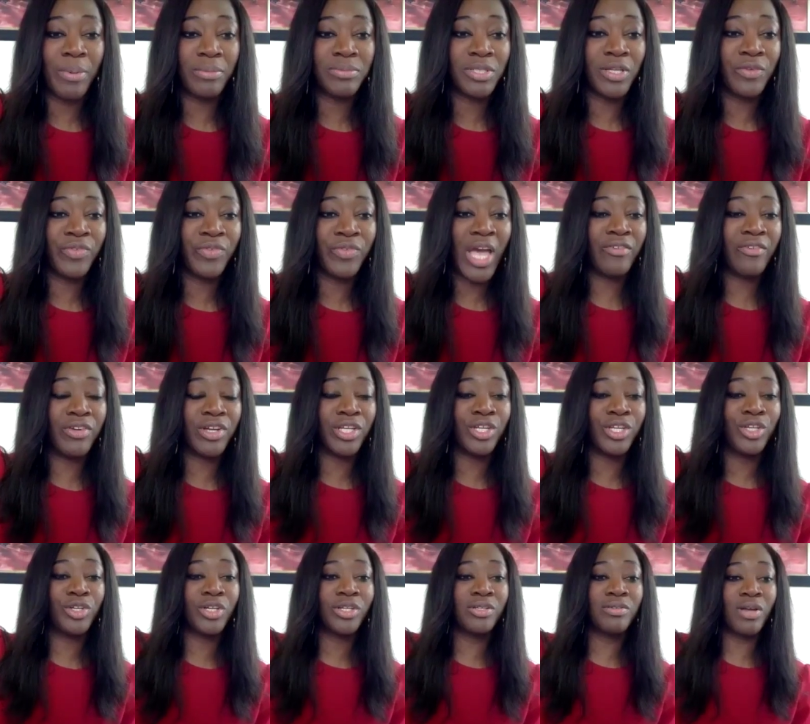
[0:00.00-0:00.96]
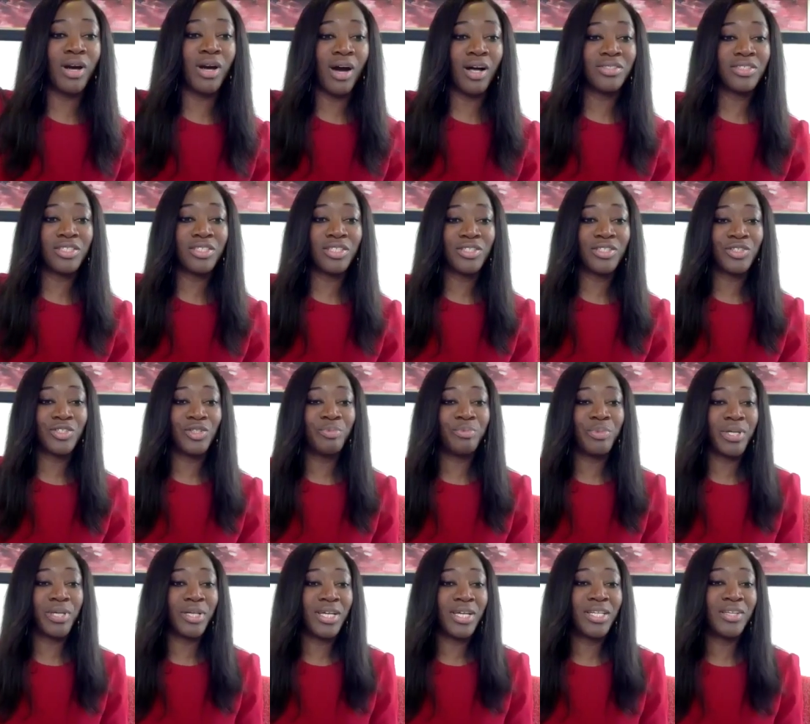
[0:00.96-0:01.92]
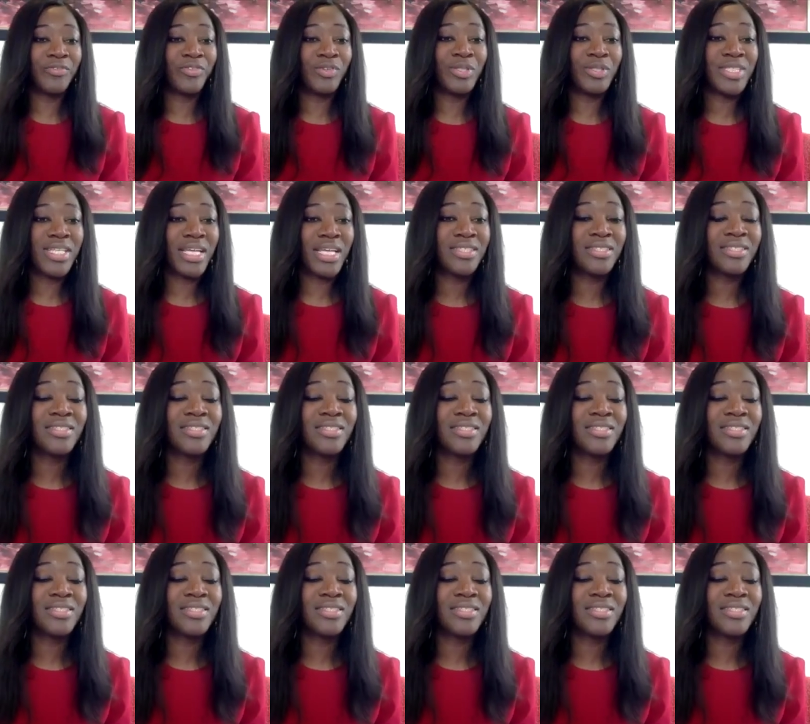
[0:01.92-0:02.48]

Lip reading: So Eric, you could answer super in a few sentences.